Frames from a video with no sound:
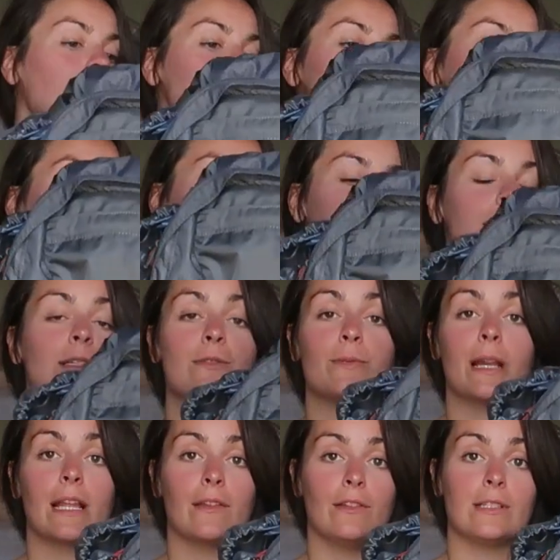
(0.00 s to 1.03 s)
So this is
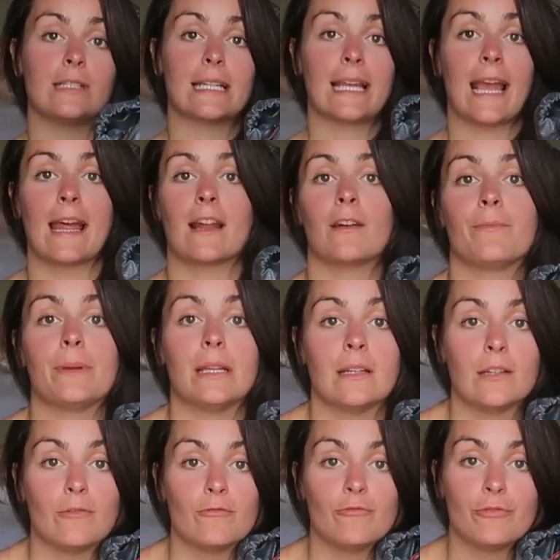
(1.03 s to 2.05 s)
what I'm using, and I've
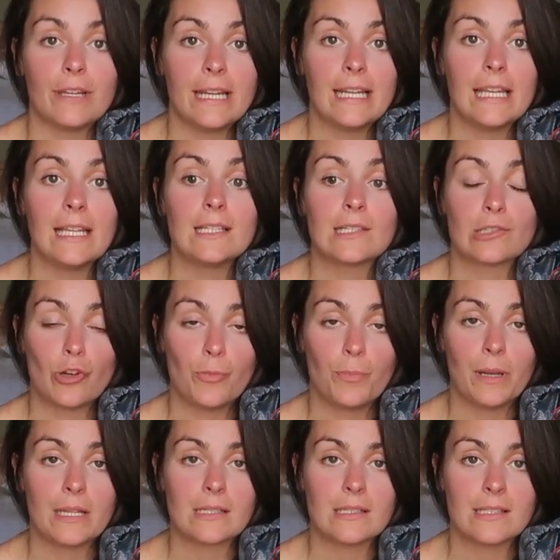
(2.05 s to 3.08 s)
been really so
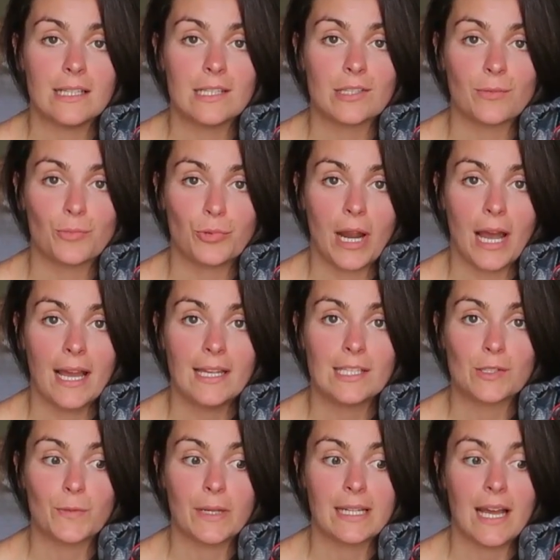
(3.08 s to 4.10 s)
pleasantly
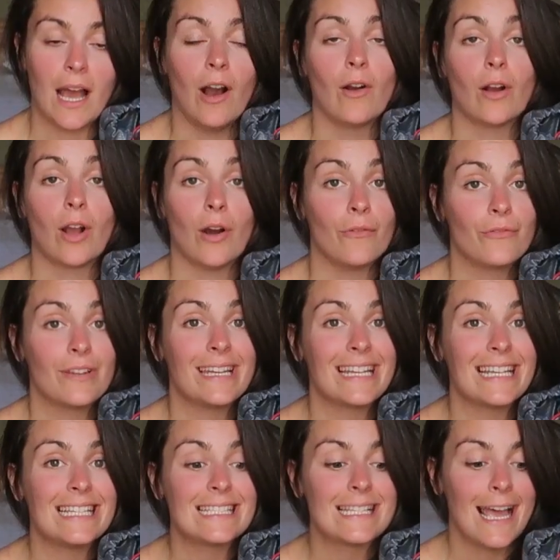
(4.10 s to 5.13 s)
surprised with how comfy it
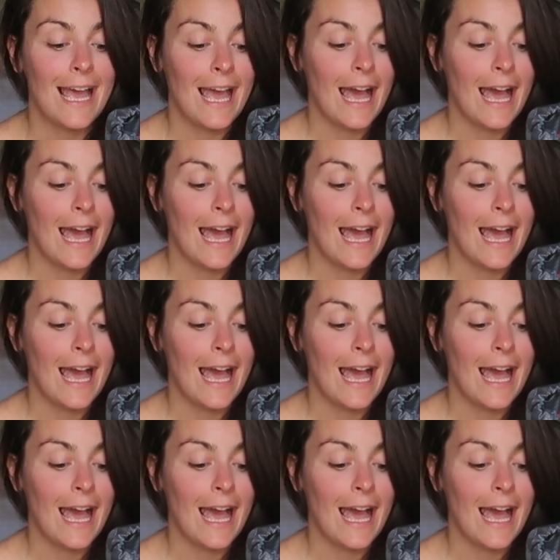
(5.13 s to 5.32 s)
is.